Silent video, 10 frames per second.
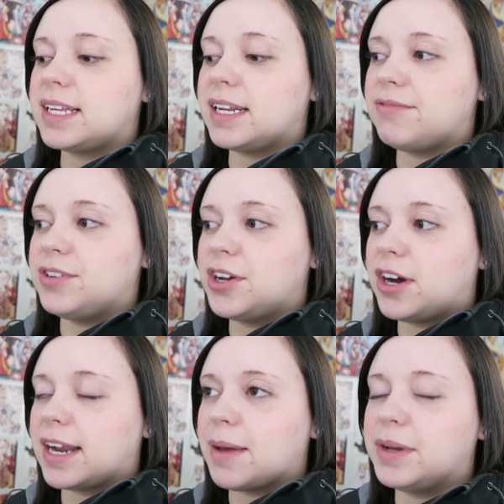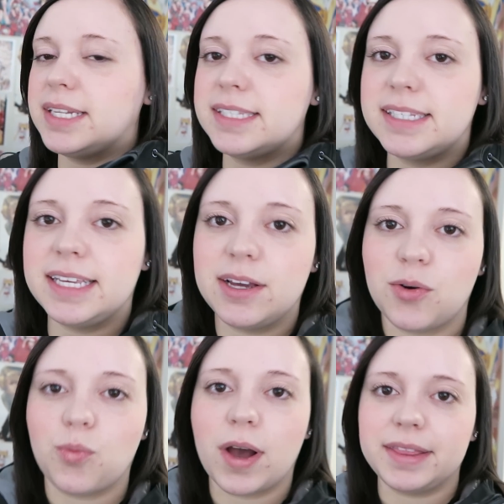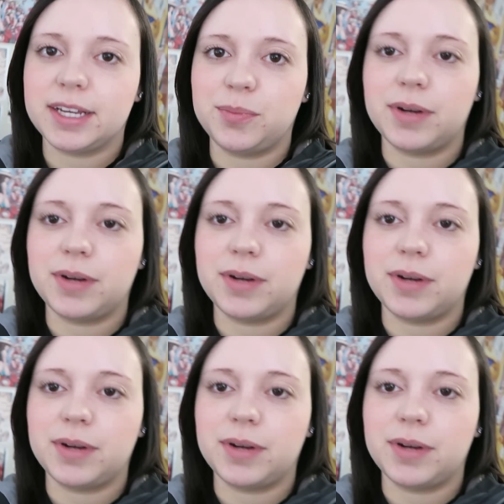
and if not, I'm gonna see what their